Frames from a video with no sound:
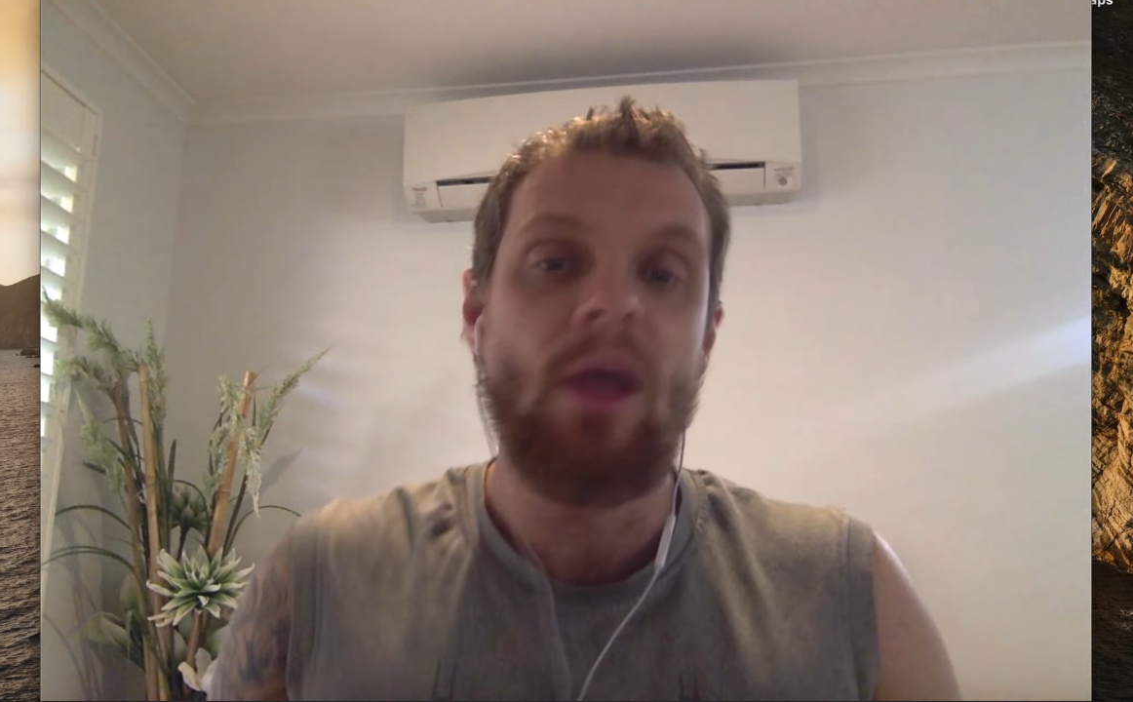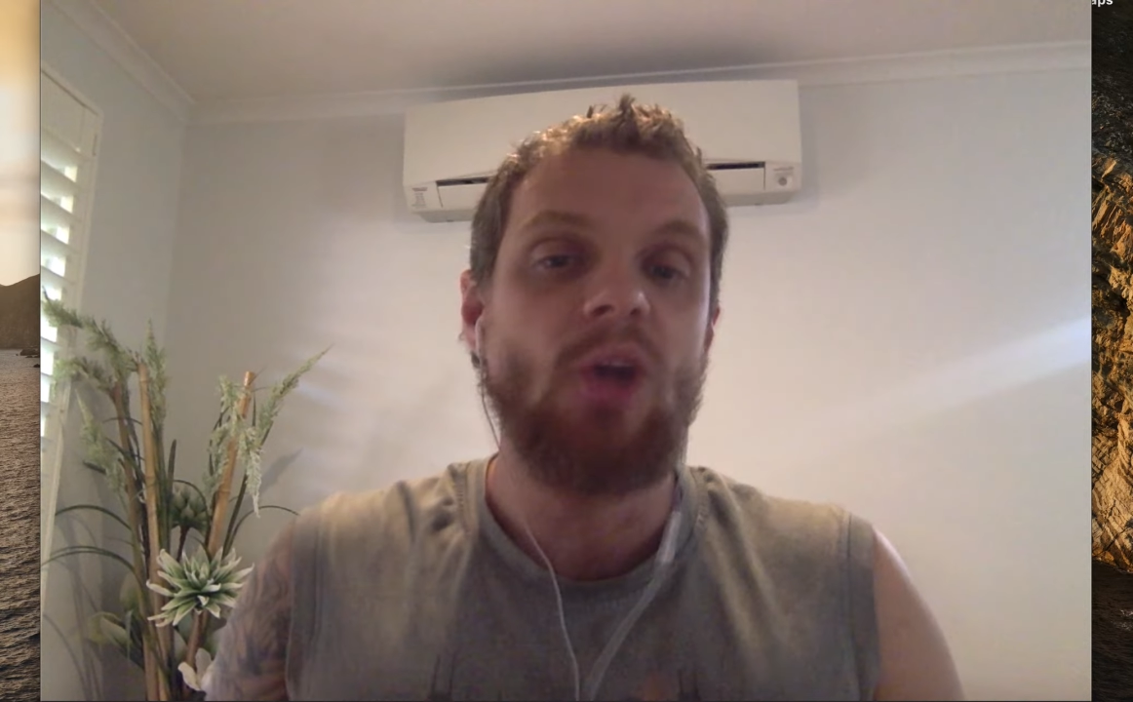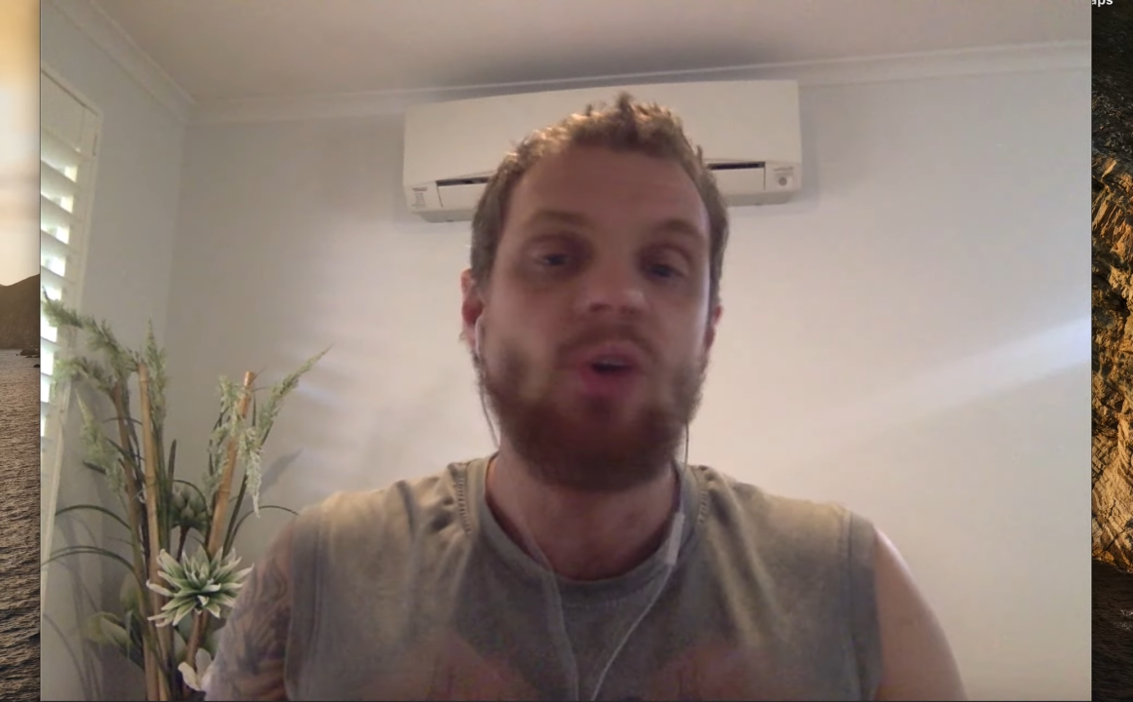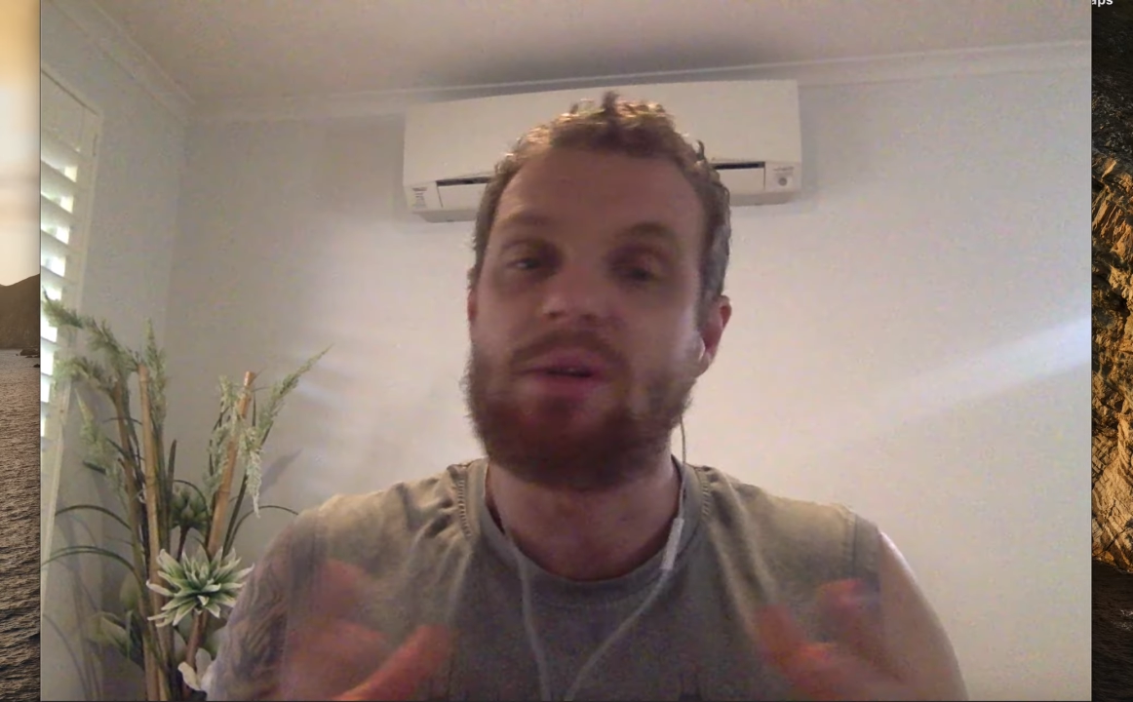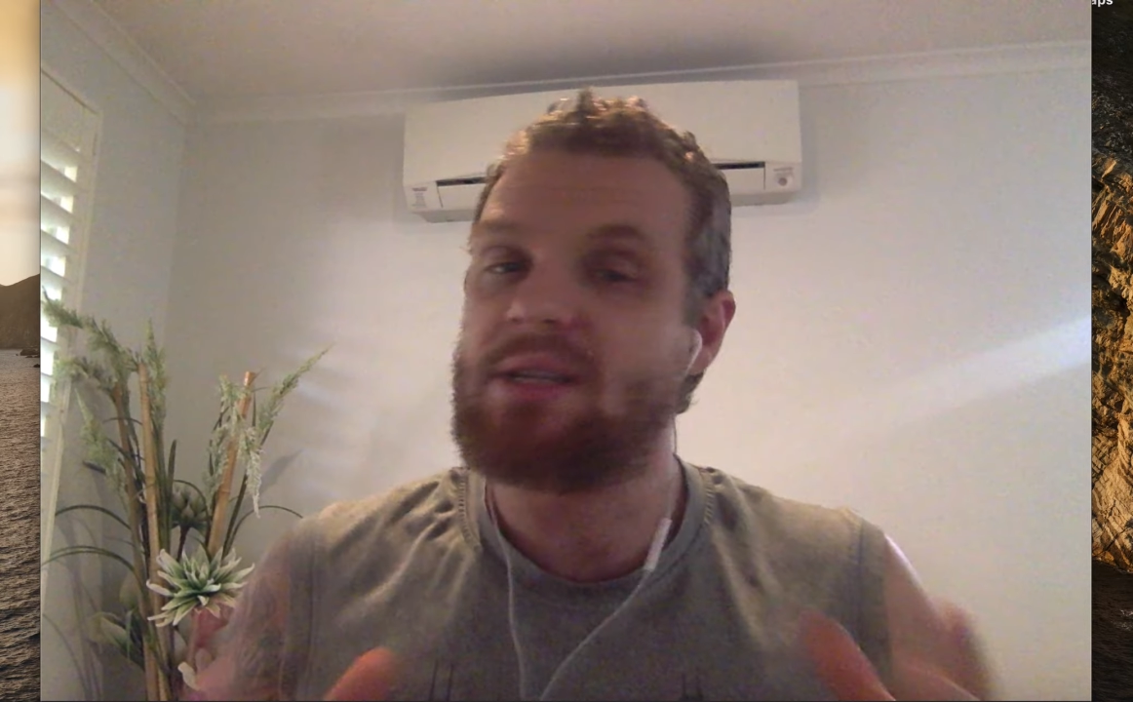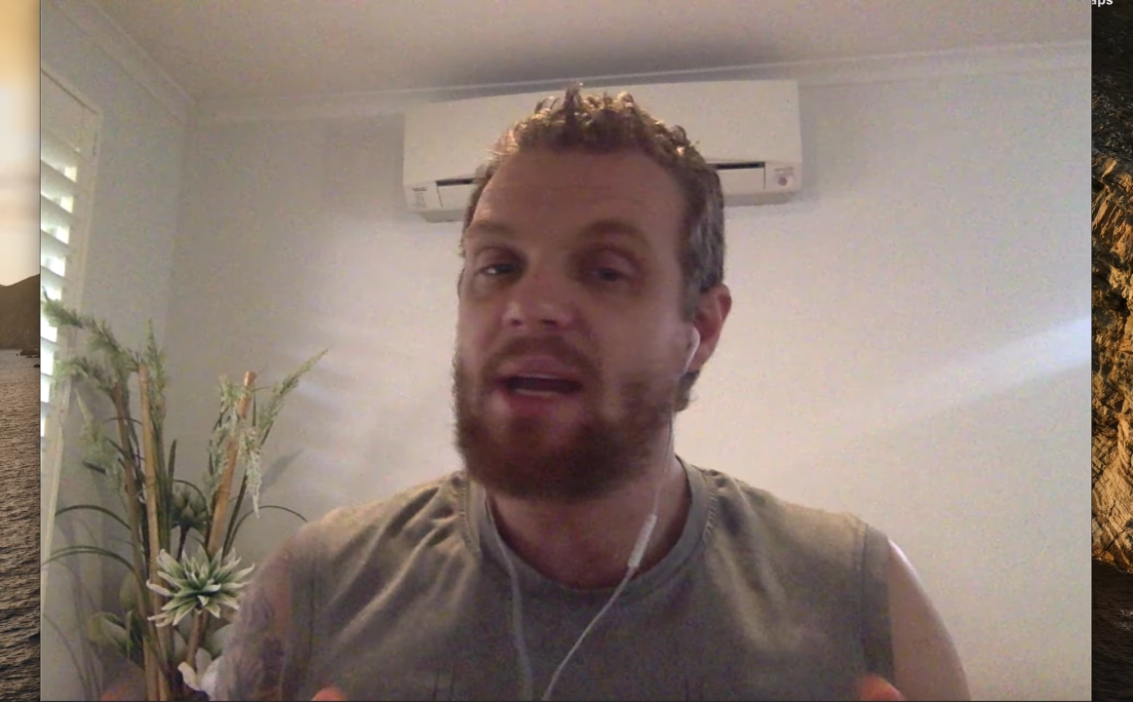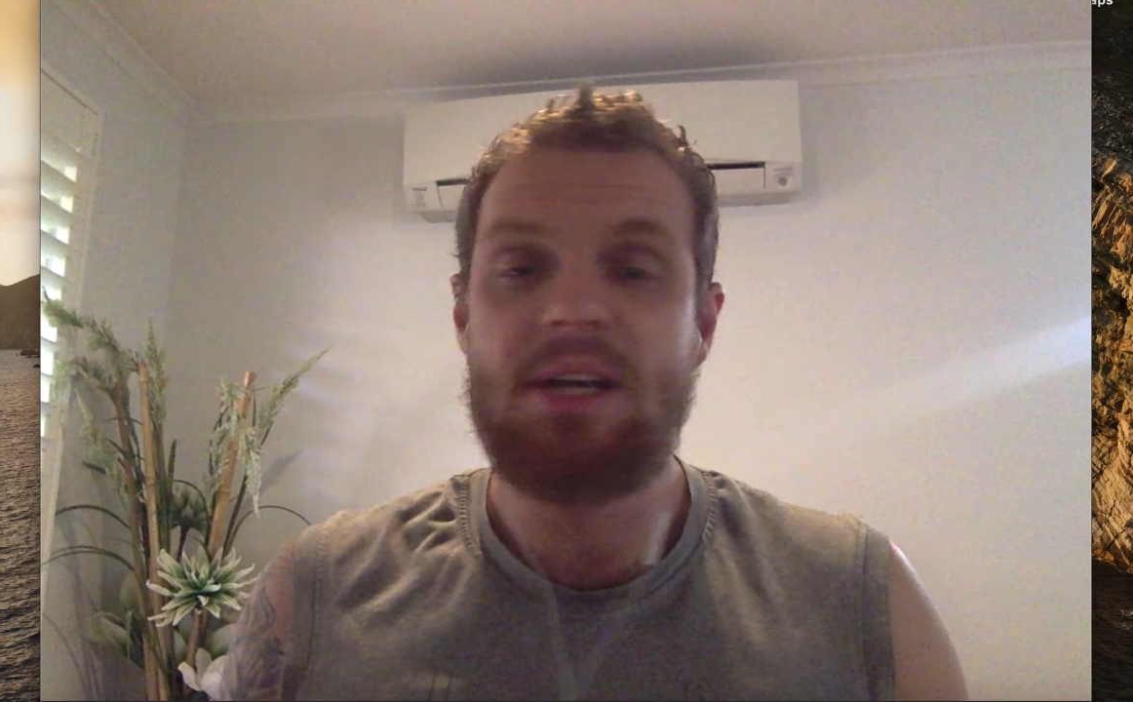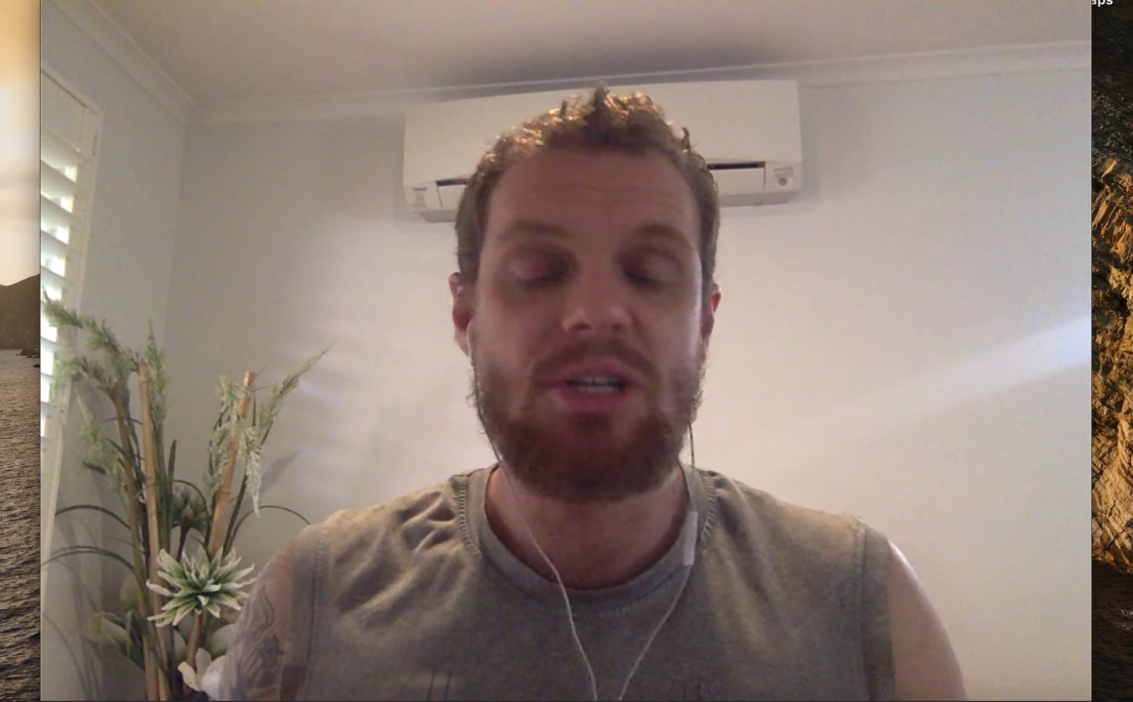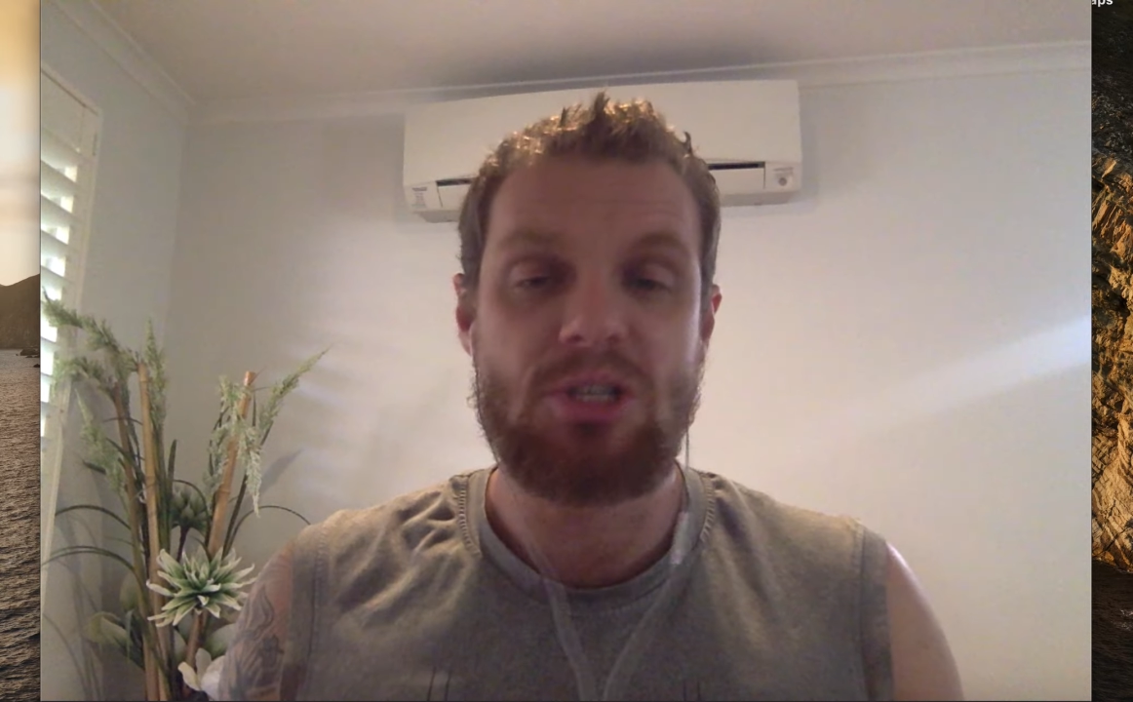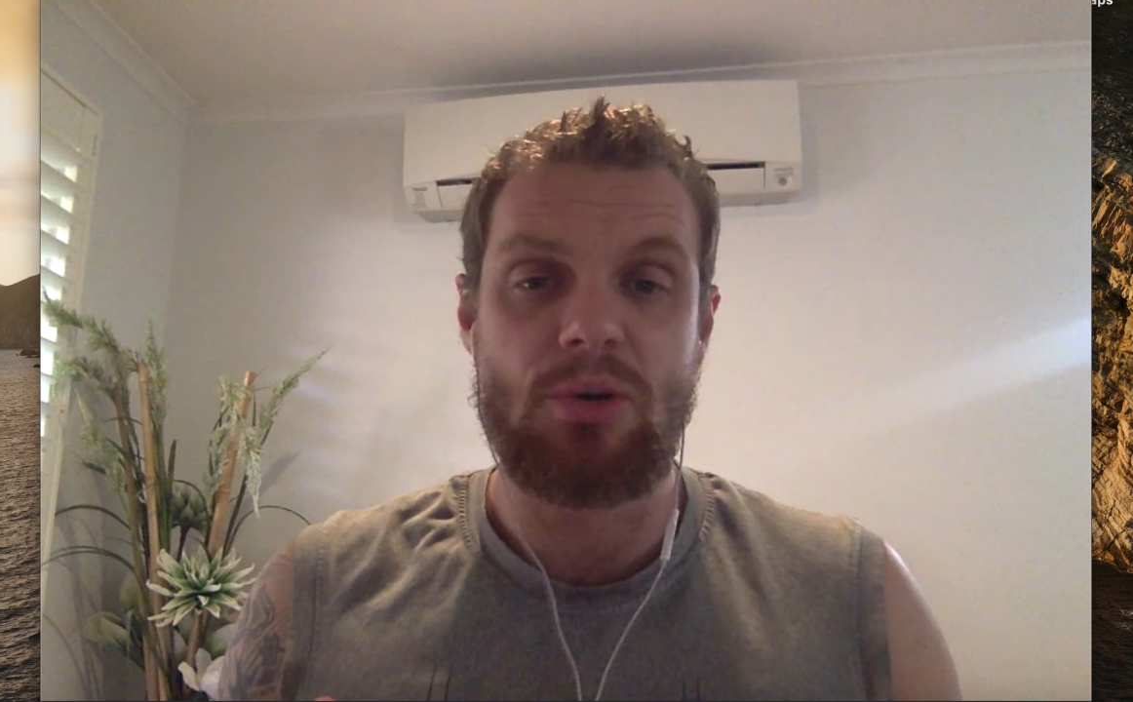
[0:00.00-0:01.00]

Your teachers